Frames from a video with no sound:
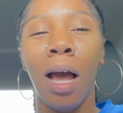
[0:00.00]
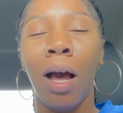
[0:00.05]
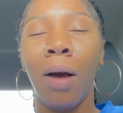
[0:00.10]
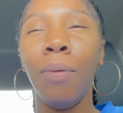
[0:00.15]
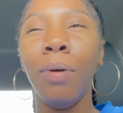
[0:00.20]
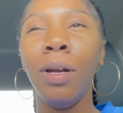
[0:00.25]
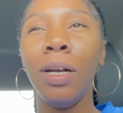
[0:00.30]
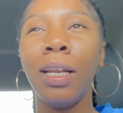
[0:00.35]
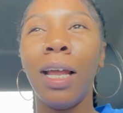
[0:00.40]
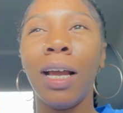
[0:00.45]
I
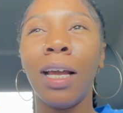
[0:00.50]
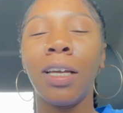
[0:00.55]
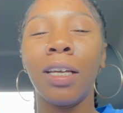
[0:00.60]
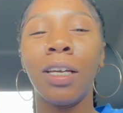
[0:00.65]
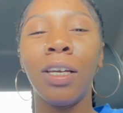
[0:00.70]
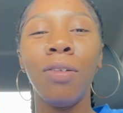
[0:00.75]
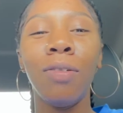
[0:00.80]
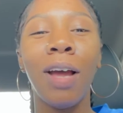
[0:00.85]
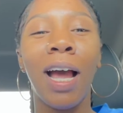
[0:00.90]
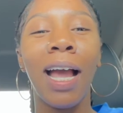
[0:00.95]
wanted like a
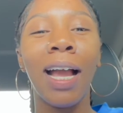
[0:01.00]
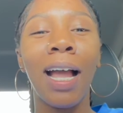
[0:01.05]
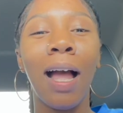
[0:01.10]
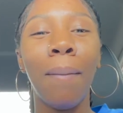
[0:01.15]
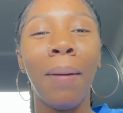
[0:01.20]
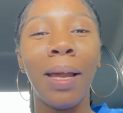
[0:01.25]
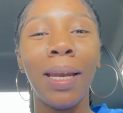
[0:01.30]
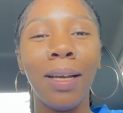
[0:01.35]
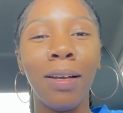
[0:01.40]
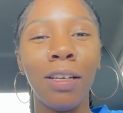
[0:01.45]
cute. I got
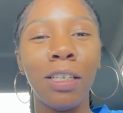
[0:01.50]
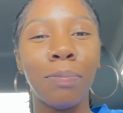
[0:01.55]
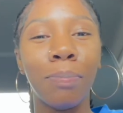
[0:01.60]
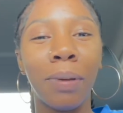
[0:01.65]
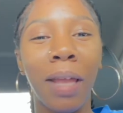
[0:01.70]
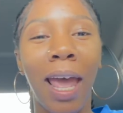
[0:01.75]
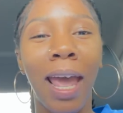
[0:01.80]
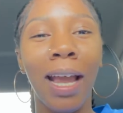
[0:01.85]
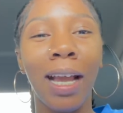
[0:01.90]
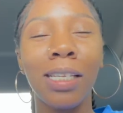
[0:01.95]
my nails
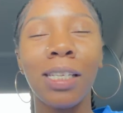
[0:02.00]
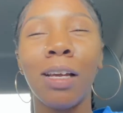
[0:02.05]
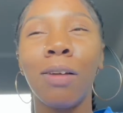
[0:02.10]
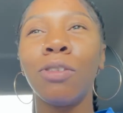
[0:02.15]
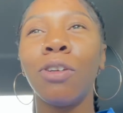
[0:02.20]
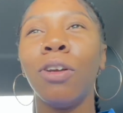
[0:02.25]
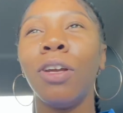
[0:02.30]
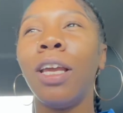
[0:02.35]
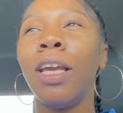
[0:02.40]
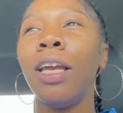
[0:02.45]
black because I was
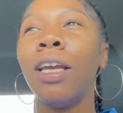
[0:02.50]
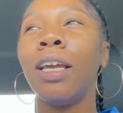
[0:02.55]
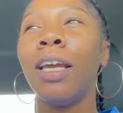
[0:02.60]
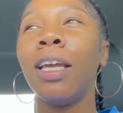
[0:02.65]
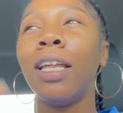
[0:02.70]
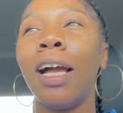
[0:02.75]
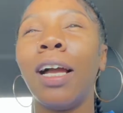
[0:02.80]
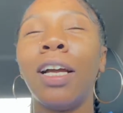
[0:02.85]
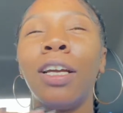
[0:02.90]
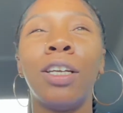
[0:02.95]
gonna
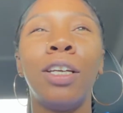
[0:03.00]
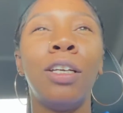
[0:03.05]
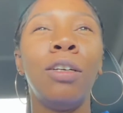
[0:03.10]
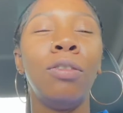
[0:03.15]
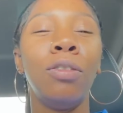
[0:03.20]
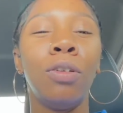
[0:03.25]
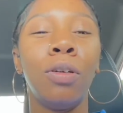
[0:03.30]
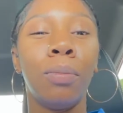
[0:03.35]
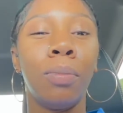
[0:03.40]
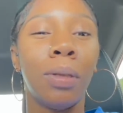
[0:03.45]
get like a
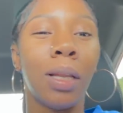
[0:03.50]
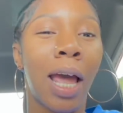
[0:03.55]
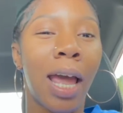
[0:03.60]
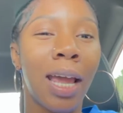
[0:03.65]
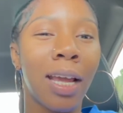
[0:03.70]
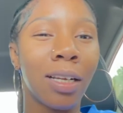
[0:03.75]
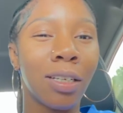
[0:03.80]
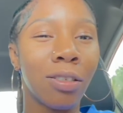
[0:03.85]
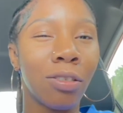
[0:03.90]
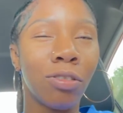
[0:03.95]
cute little
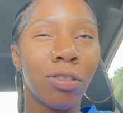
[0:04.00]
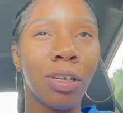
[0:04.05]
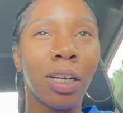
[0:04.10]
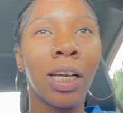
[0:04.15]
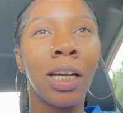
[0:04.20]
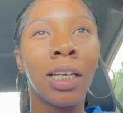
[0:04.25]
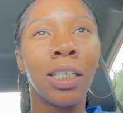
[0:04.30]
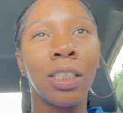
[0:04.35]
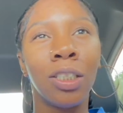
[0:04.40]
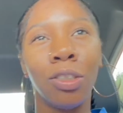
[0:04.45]
black
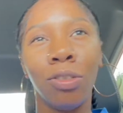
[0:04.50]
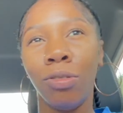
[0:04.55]
dress.